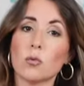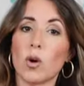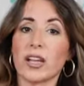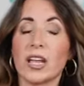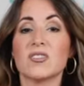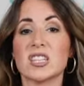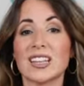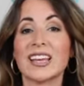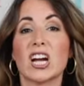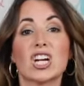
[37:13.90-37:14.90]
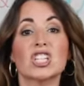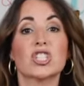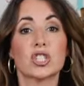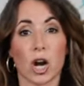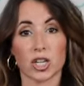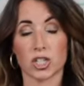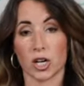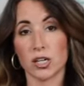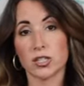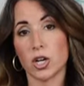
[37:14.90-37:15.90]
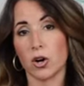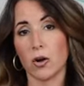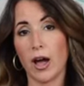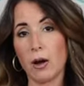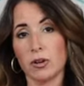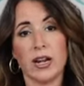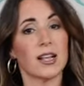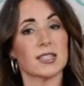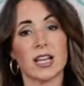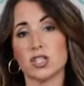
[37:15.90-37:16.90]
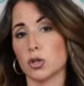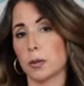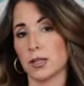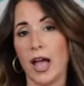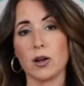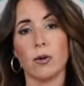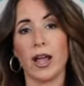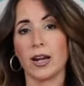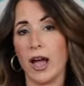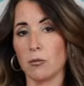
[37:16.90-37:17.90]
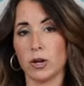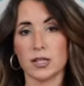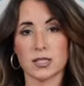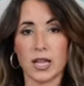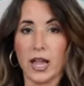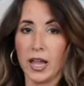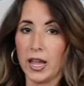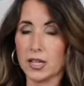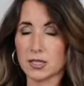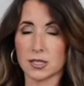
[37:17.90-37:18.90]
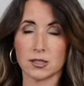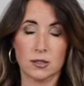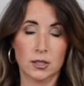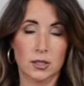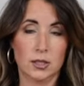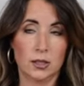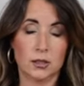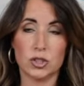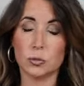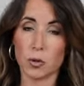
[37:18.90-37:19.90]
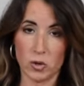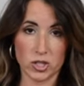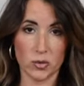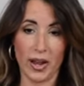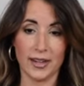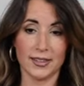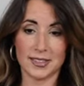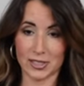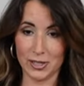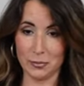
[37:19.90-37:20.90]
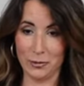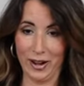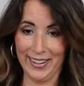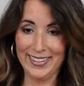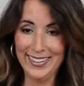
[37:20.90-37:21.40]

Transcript: what gives it like a good structure. So I would not say super lightweight. I wouldn't say it's super winter weight. It's a good midweight.